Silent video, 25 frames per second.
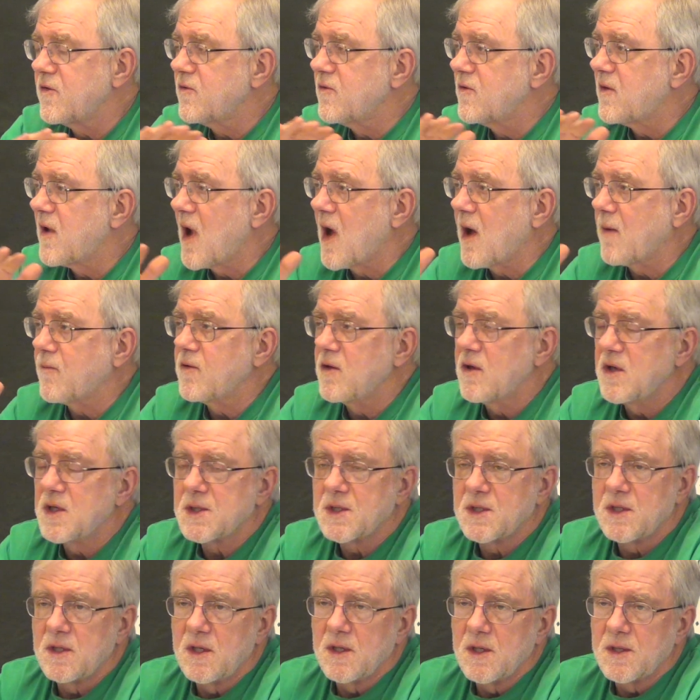through the
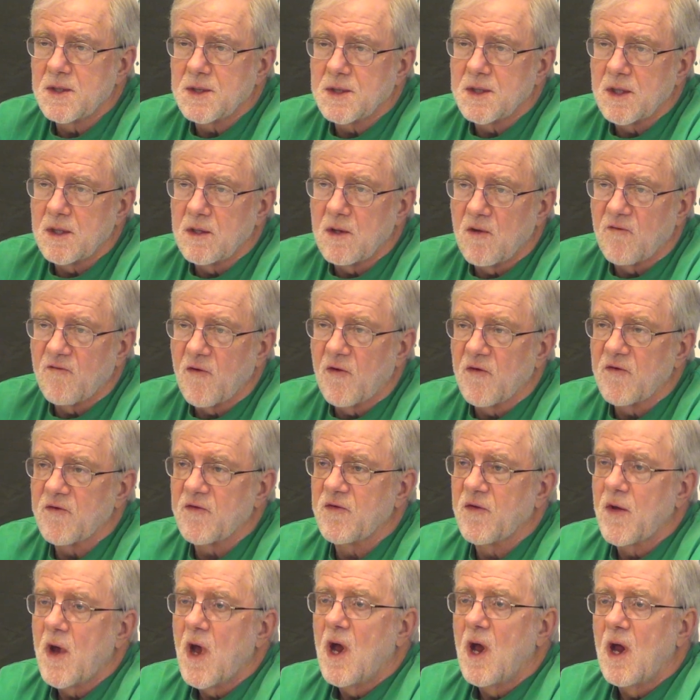abolitionists and the
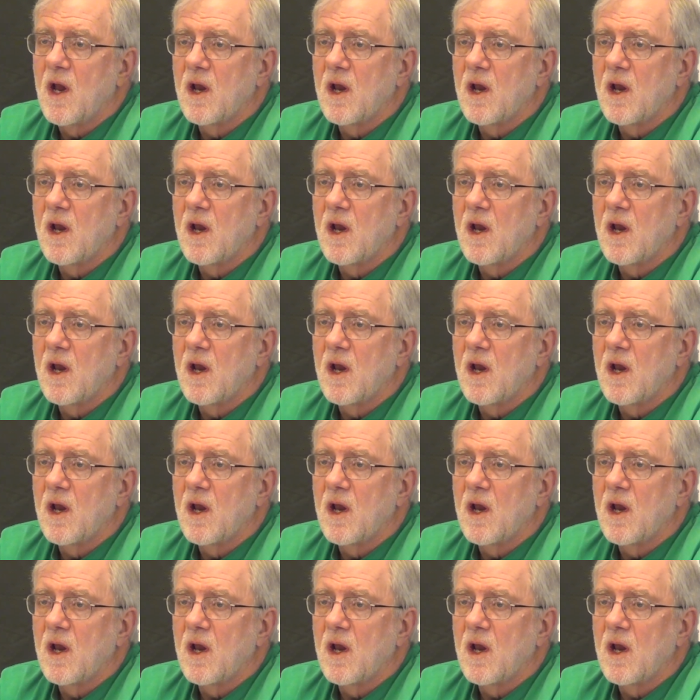first